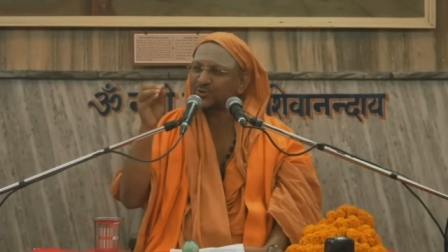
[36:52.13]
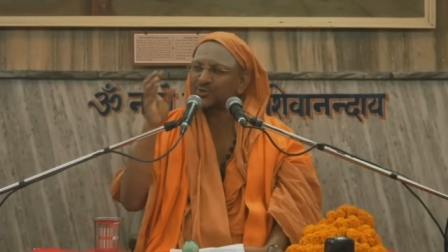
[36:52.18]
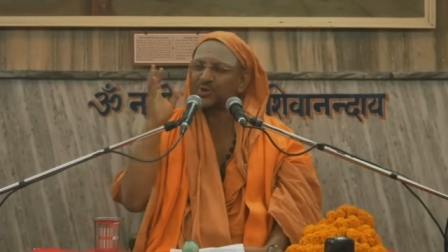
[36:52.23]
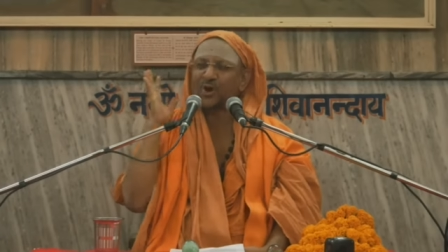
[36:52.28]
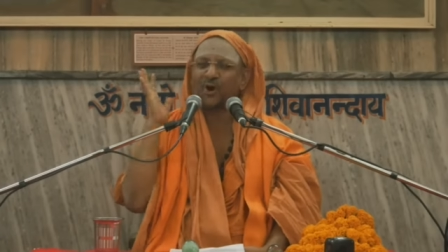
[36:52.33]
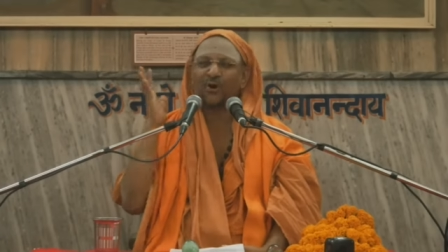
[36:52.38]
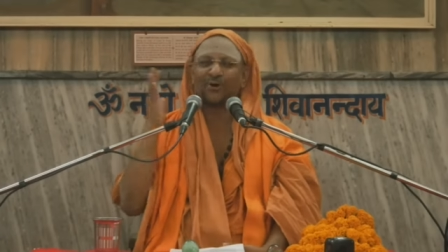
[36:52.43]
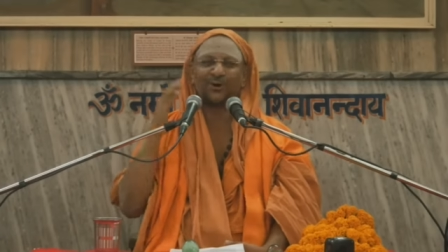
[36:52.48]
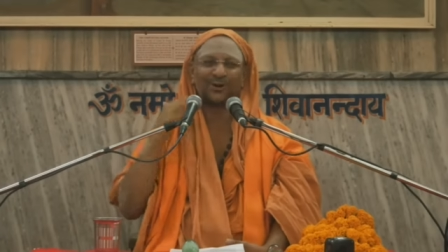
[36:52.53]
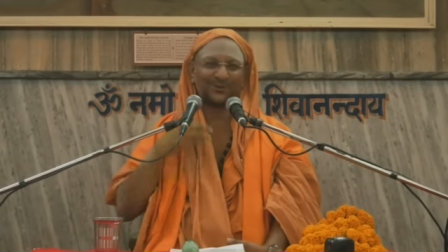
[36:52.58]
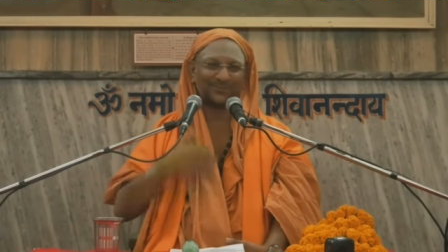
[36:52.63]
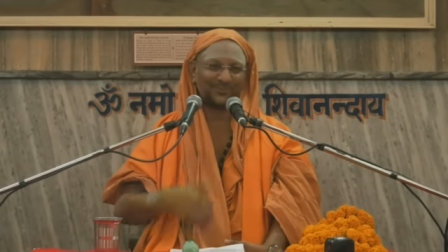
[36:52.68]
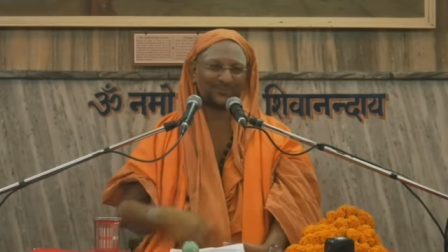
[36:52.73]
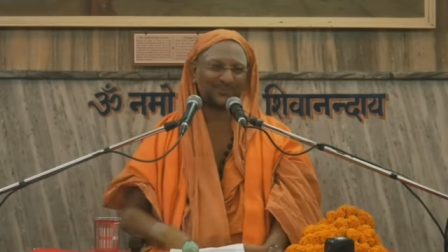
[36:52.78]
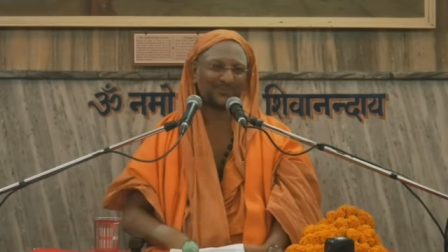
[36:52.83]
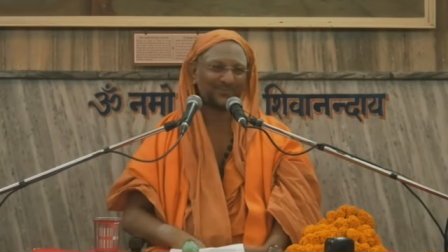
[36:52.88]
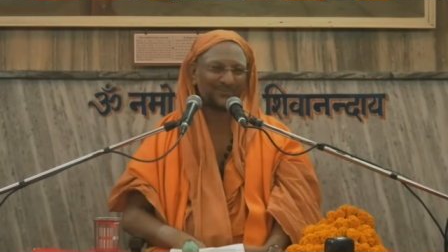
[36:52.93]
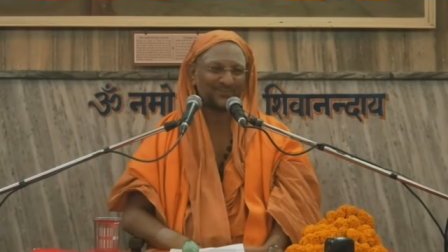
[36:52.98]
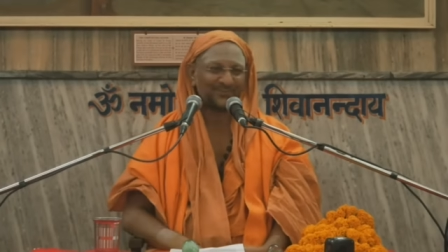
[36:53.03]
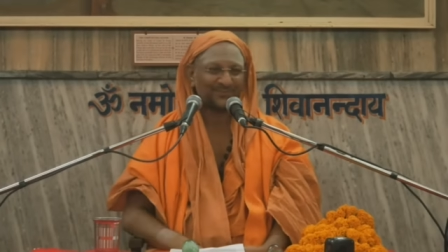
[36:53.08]
dog,
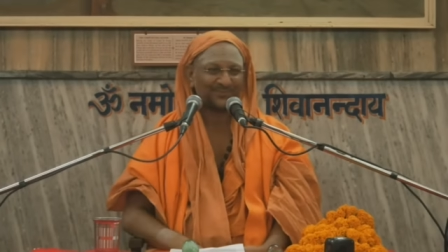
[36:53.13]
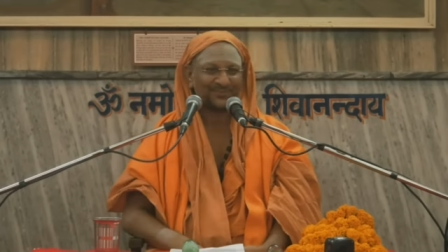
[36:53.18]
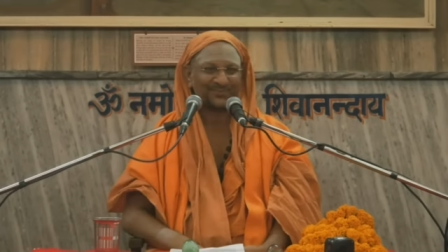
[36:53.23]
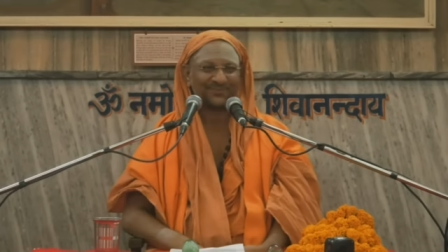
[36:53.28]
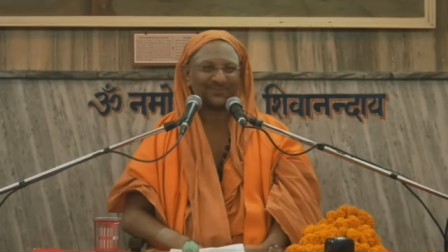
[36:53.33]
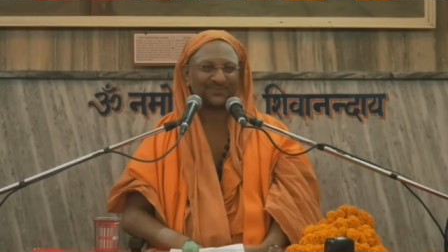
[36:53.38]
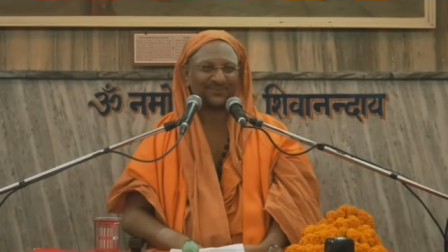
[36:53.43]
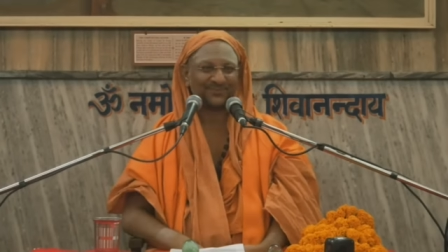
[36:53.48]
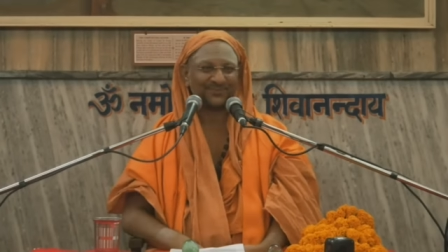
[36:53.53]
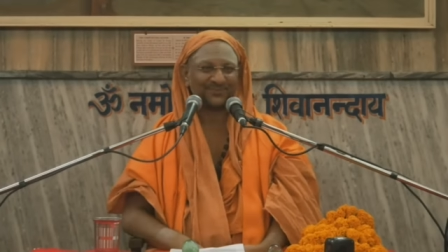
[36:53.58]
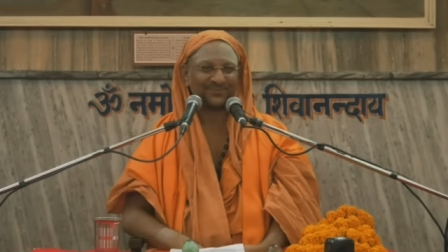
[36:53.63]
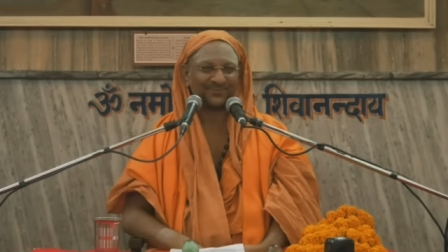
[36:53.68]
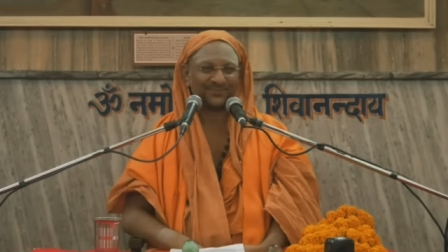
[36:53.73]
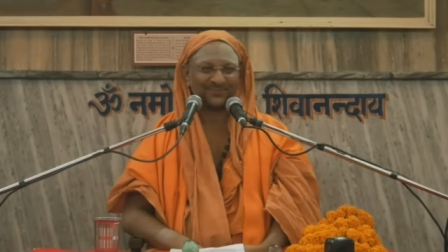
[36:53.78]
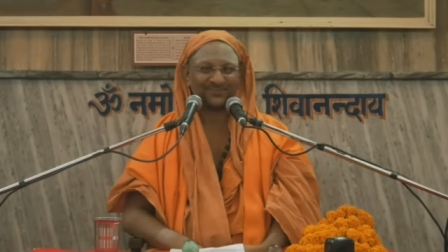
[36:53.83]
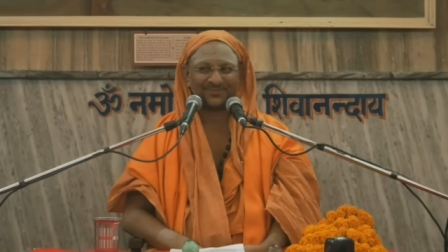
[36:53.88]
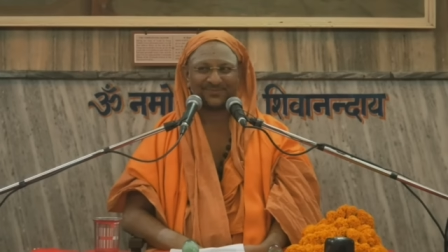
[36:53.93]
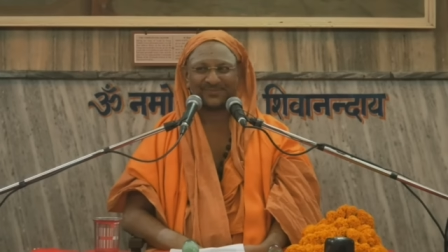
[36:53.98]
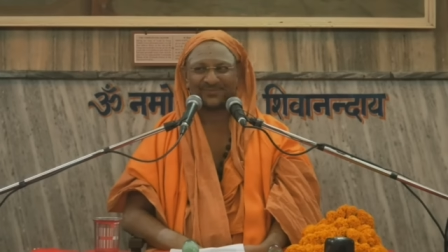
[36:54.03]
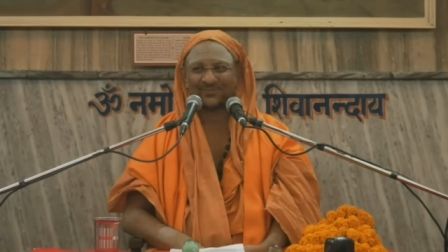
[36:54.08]

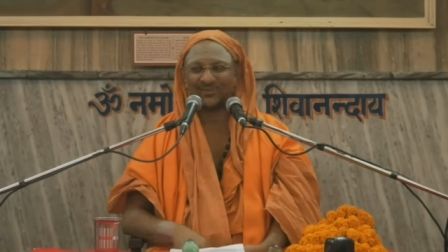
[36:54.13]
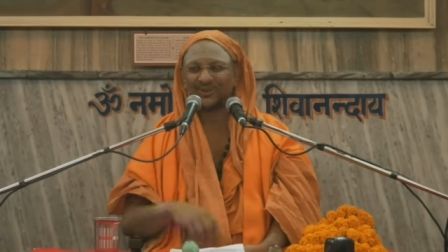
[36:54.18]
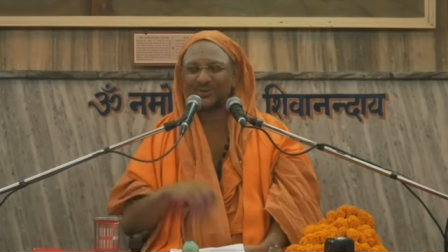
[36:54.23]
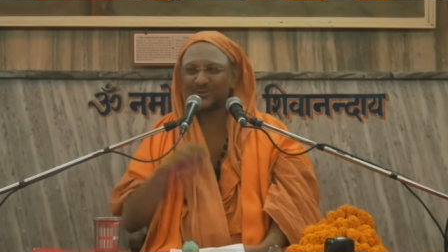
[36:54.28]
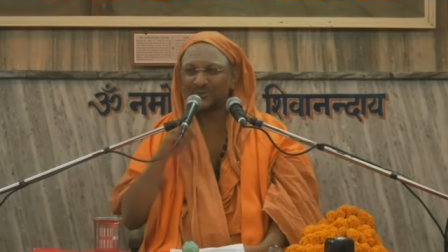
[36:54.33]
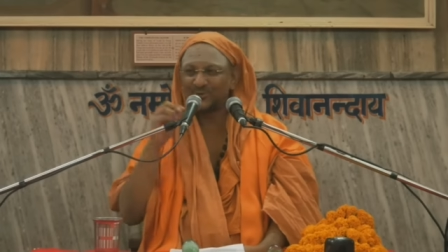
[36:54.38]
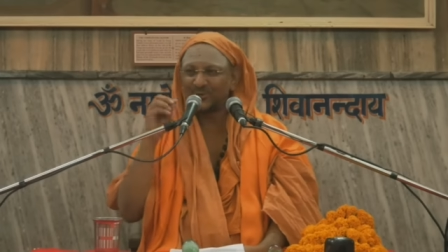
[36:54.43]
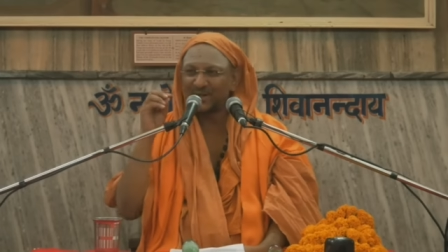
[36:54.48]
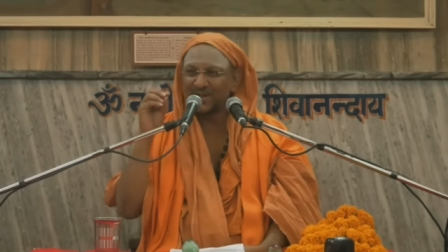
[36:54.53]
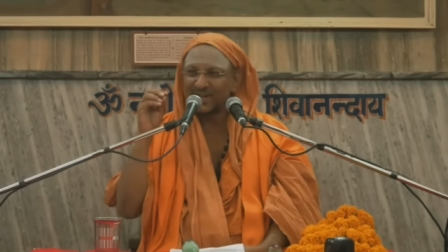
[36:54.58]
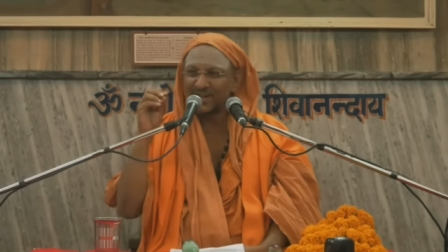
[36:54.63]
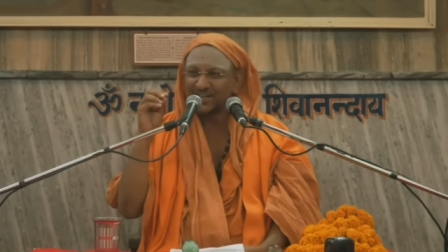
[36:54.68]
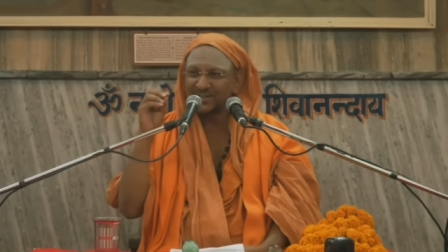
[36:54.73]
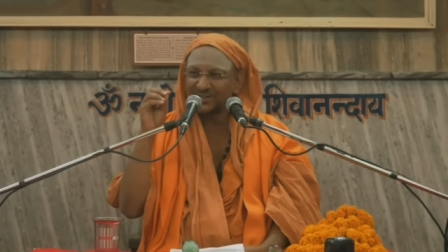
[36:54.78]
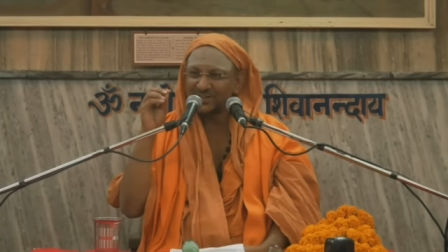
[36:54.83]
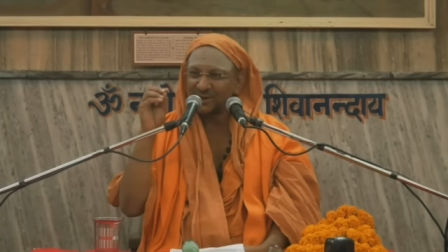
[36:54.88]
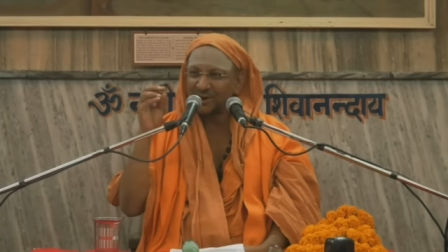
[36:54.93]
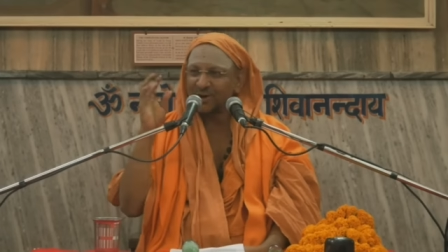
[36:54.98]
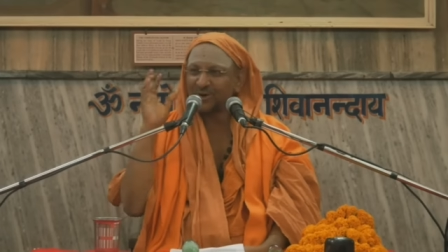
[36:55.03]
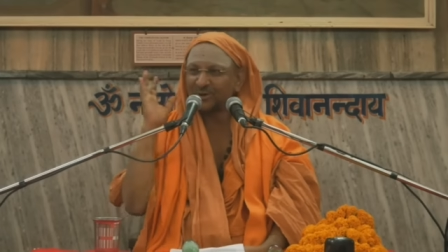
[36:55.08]
one who
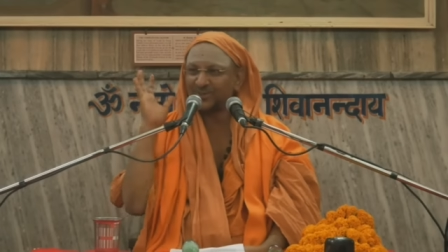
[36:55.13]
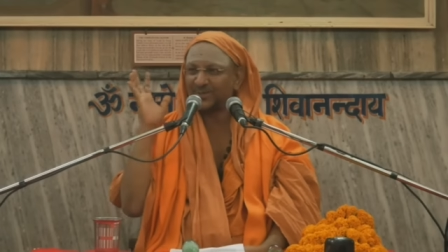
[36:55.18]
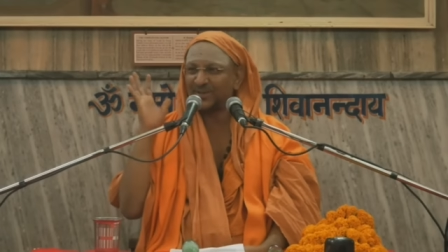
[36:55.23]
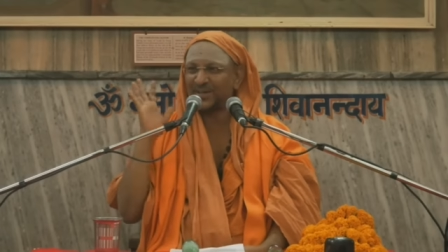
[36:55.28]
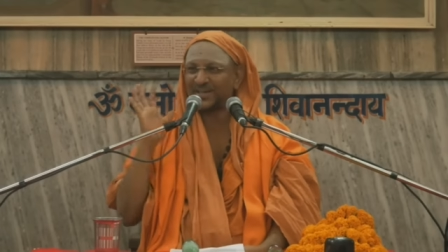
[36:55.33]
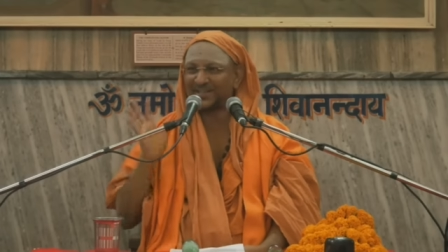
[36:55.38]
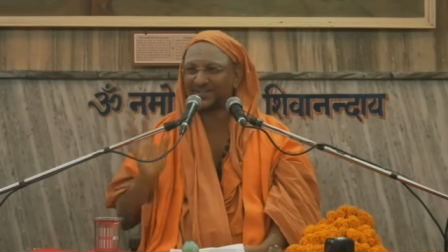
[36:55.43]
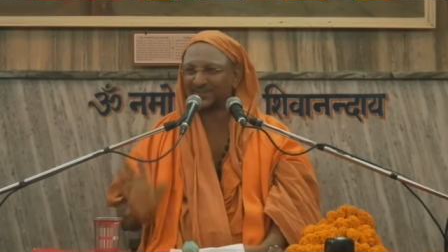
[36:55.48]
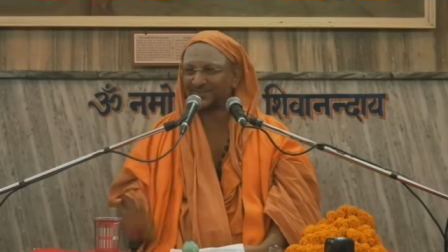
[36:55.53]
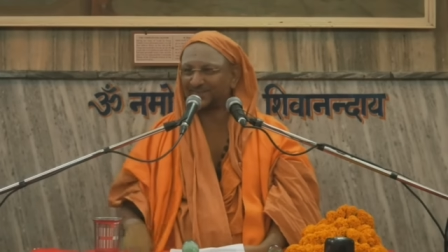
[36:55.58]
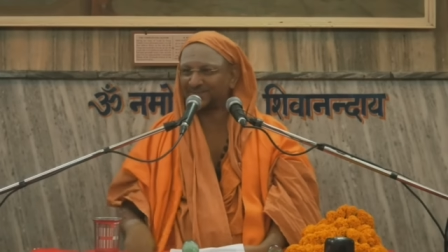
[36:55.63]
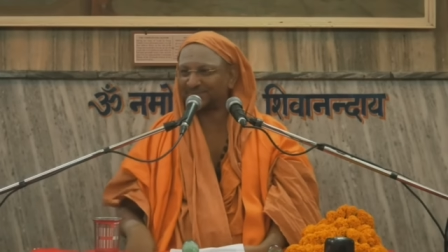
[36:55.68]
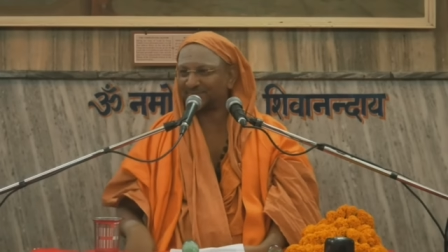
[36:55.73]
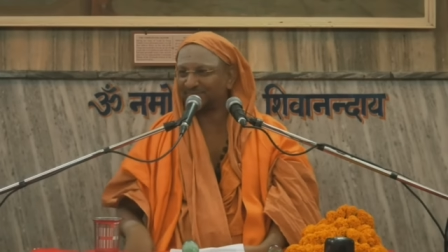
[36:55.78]
eats dog meat.